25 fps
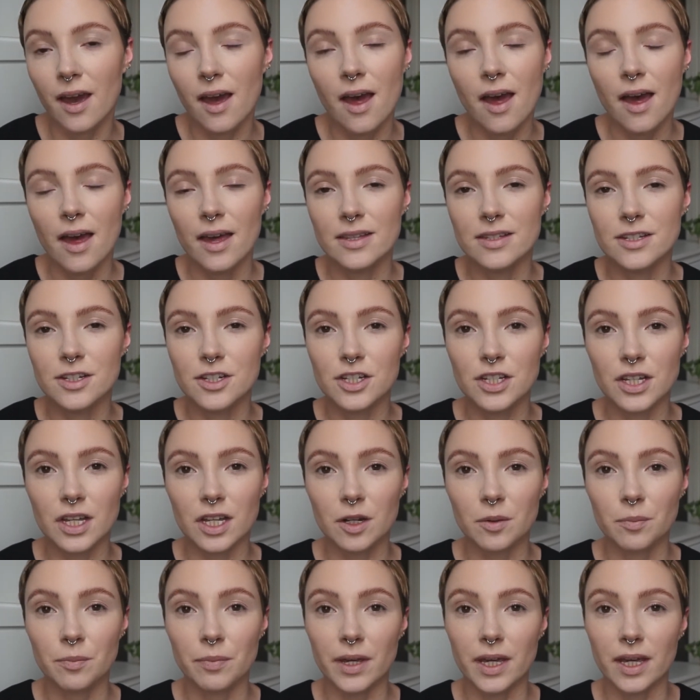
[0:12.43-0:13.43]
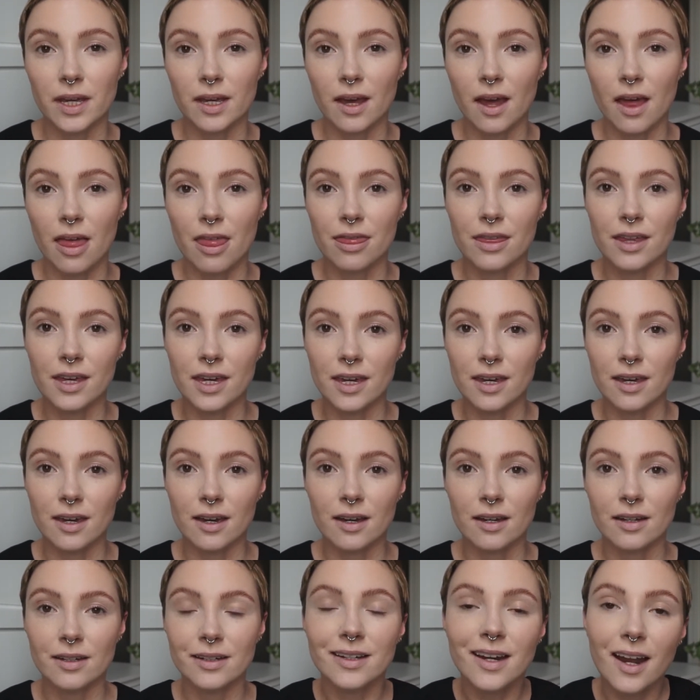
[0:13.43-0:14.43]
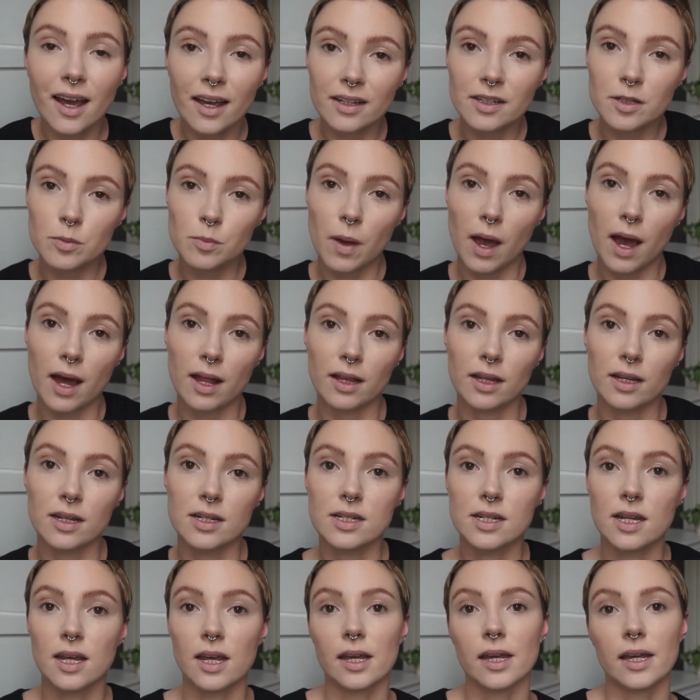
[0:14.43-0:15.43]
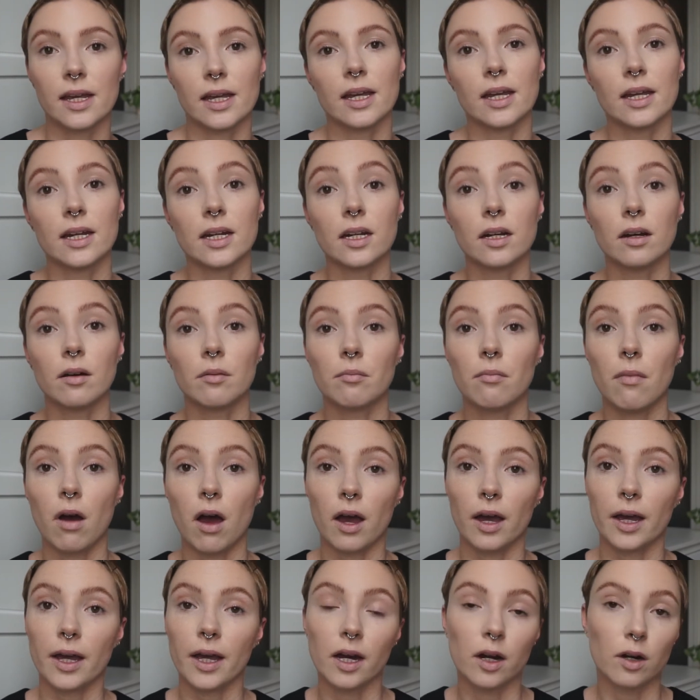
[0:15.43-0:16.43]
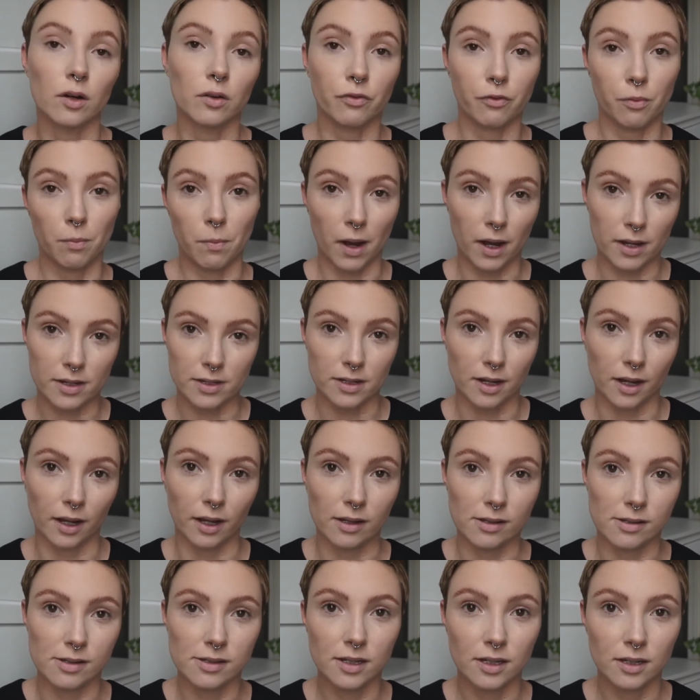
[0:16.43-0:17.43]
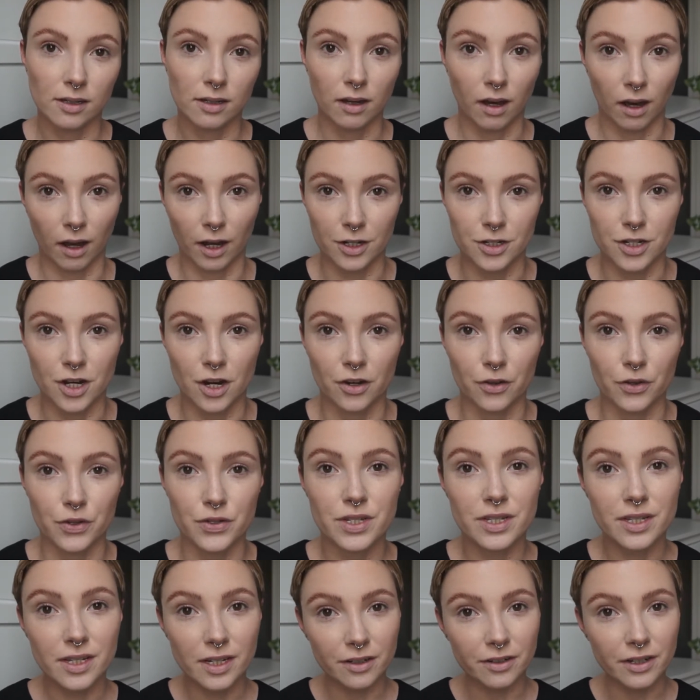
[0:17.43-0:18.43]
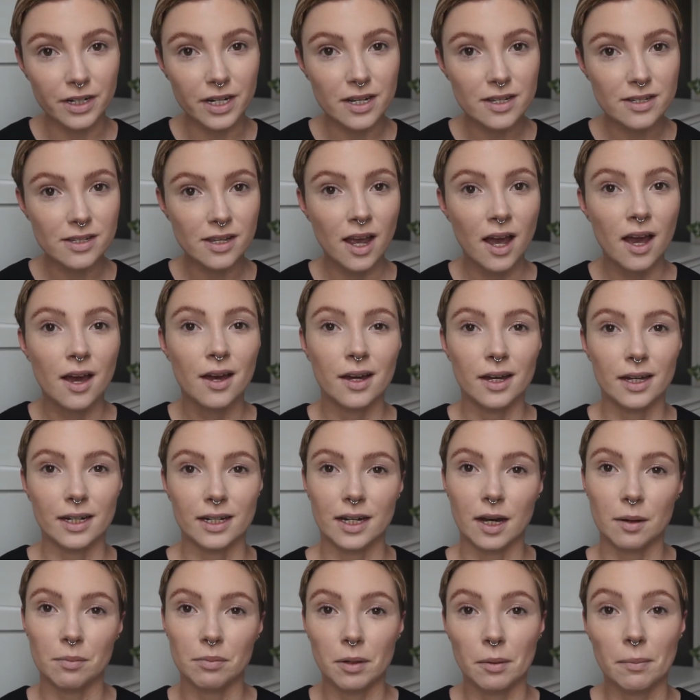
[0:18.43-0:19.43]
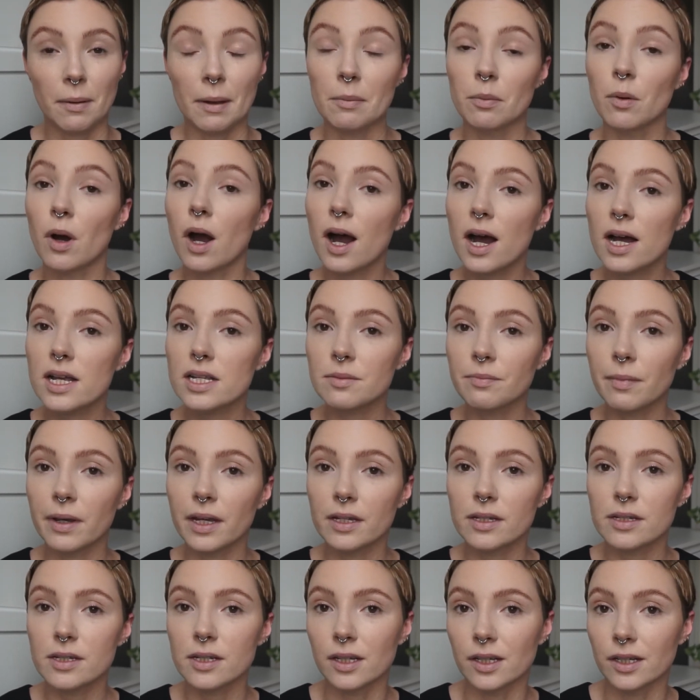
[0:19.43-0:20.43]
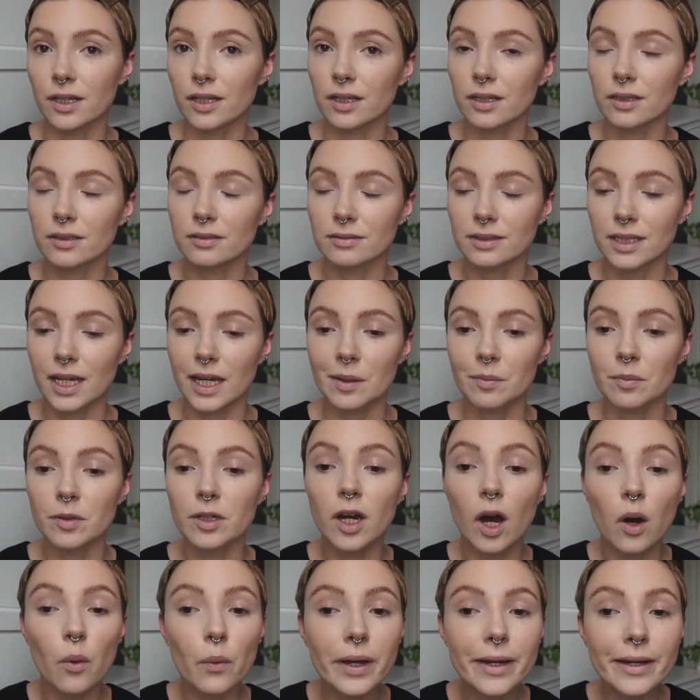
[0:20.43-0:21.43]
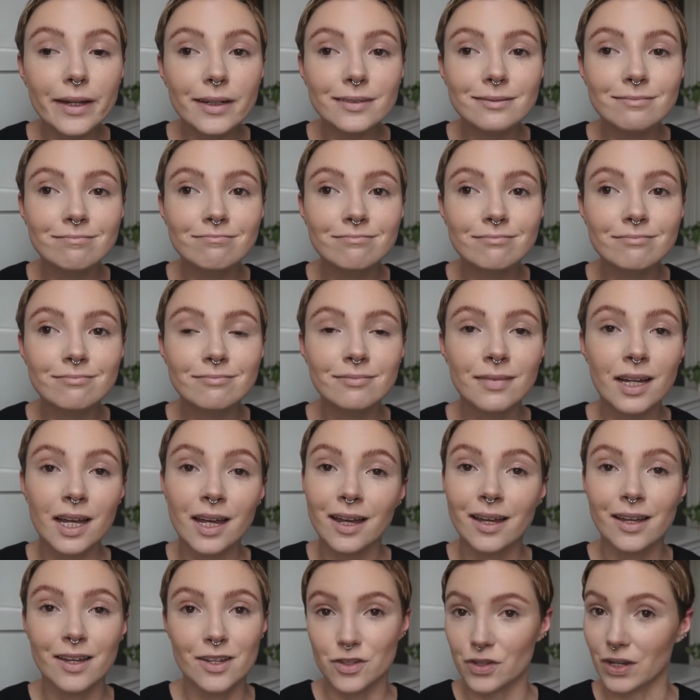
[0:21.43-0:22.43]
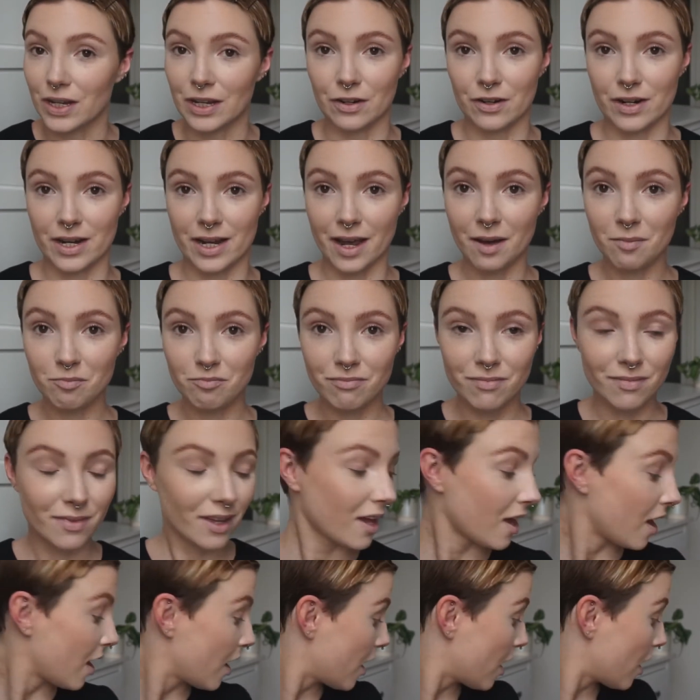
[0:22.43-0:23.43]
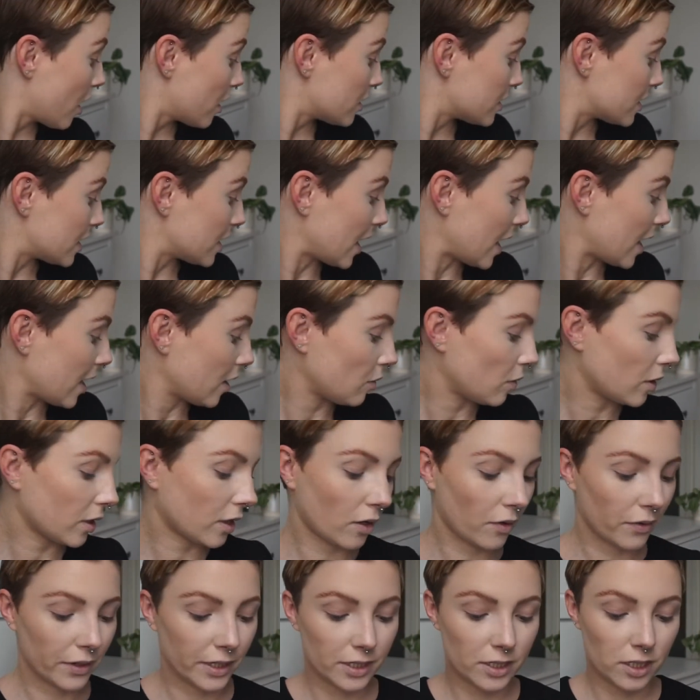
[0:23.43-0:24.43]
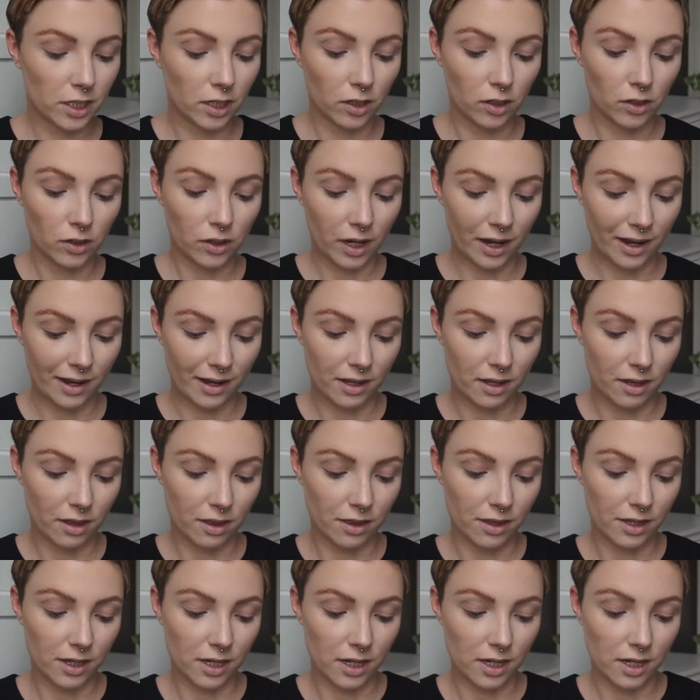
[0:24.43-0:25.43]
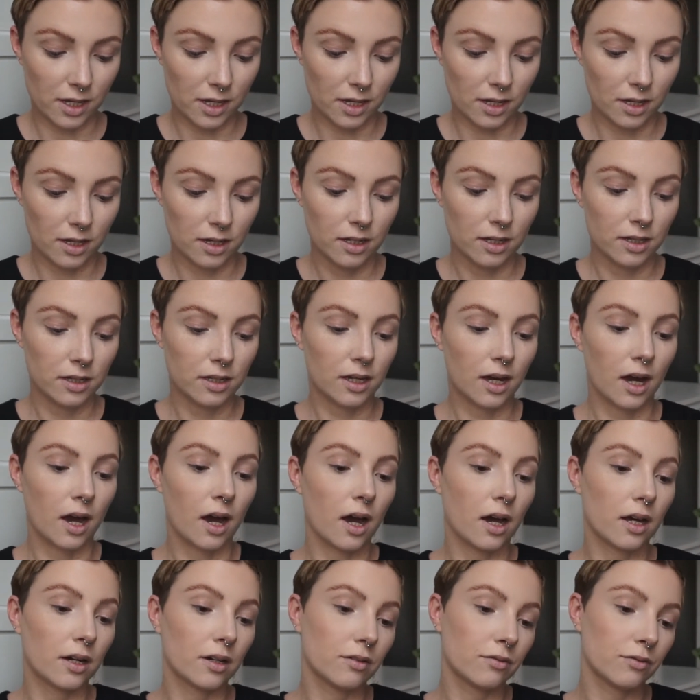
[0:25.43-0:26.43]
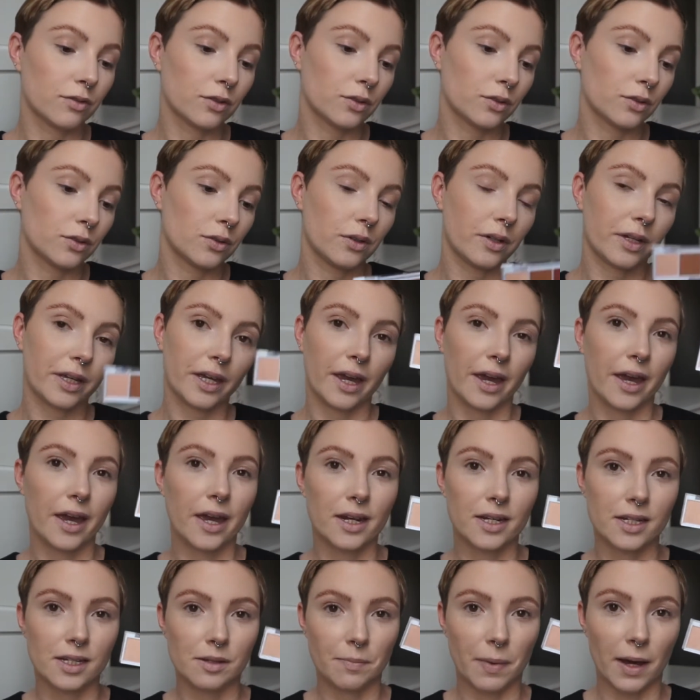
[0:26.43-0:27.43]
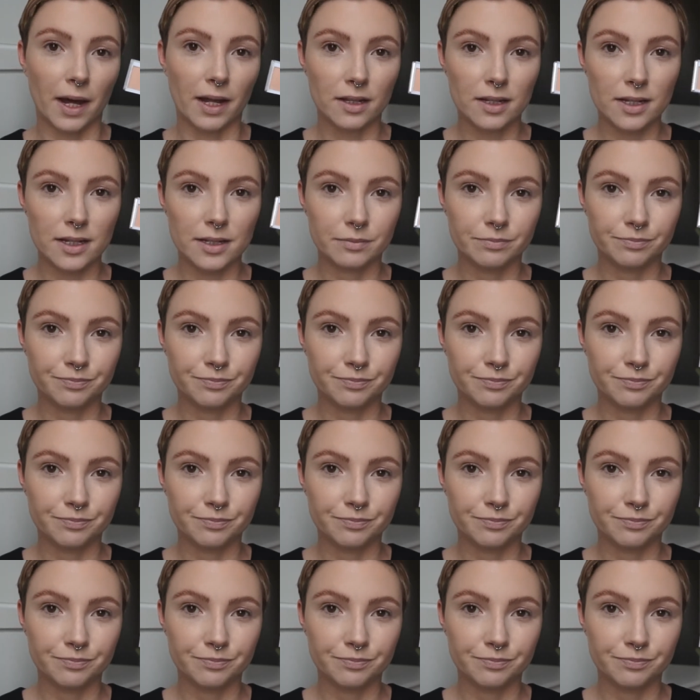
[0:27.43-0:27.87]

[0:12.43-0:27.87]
It's just going to be the next palette in my e.l.f. Bite Size eyeshadow series. I had a couple of people ask me to keep going, so here I am. Today we're going to look at the Carnival Candy palette.